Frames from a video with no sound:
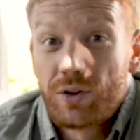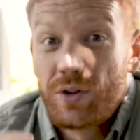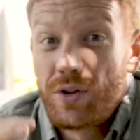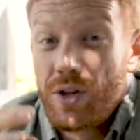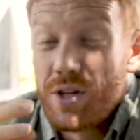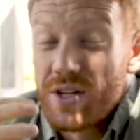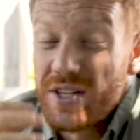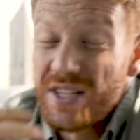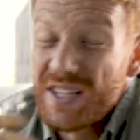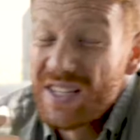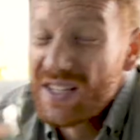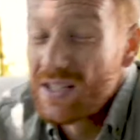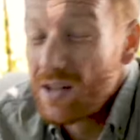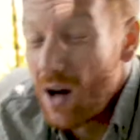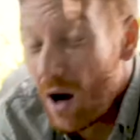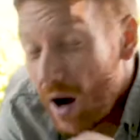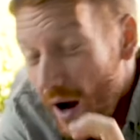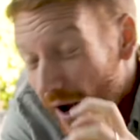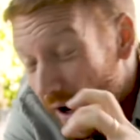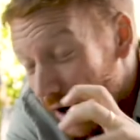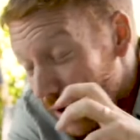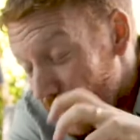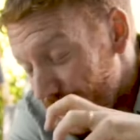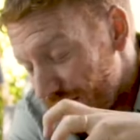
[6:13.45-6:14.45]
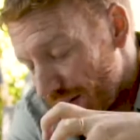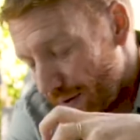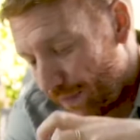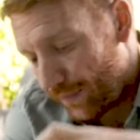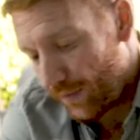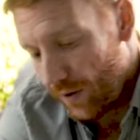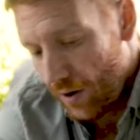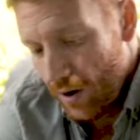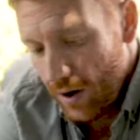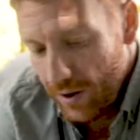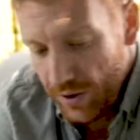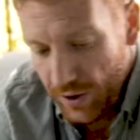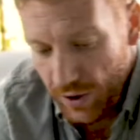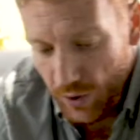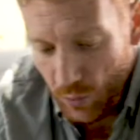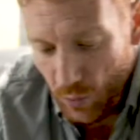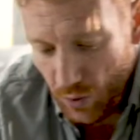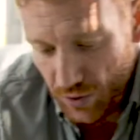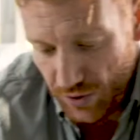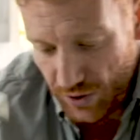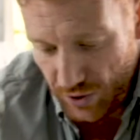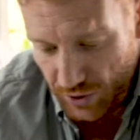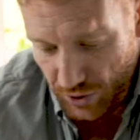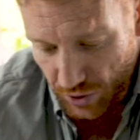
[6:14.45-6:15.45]
the style of safari that you
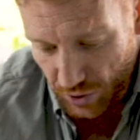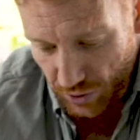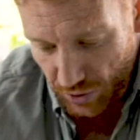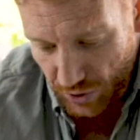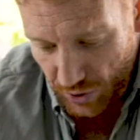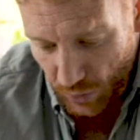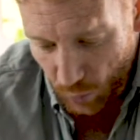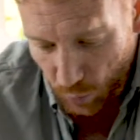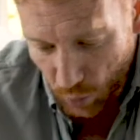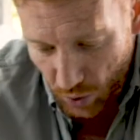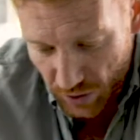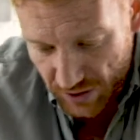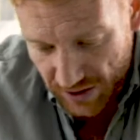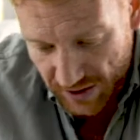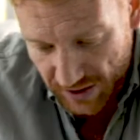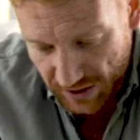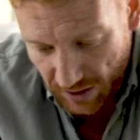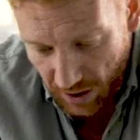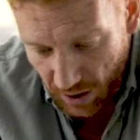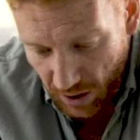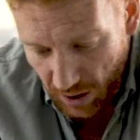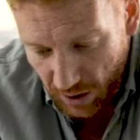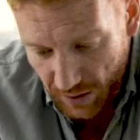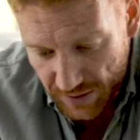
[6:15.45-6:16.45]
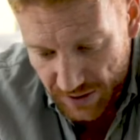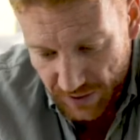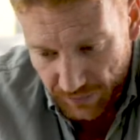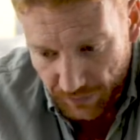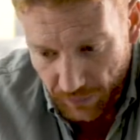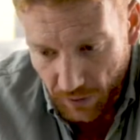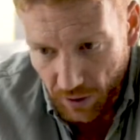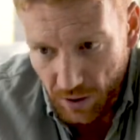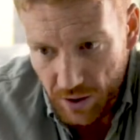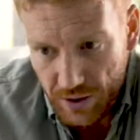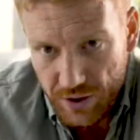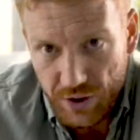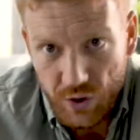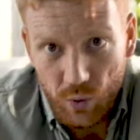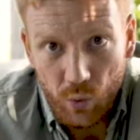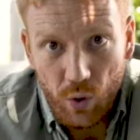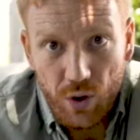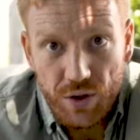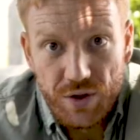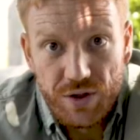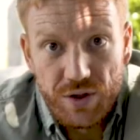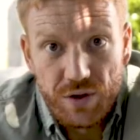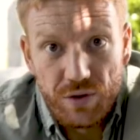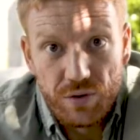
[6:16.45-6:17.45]
want to do. So what style of safari do you
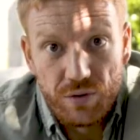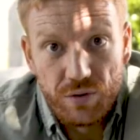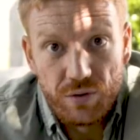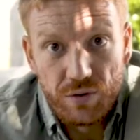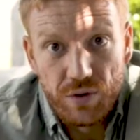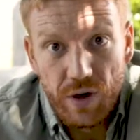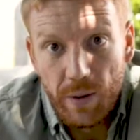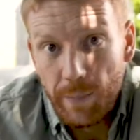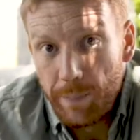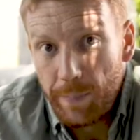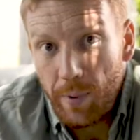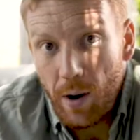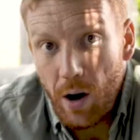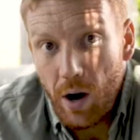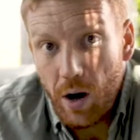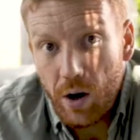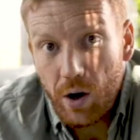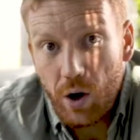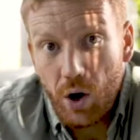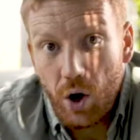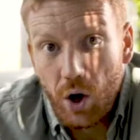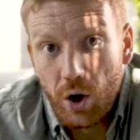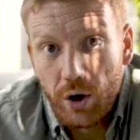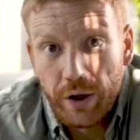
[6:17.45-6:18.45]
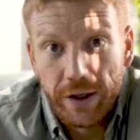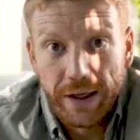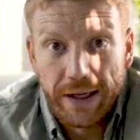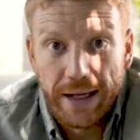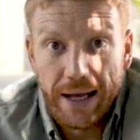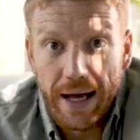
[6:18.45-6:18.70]
want to embark on?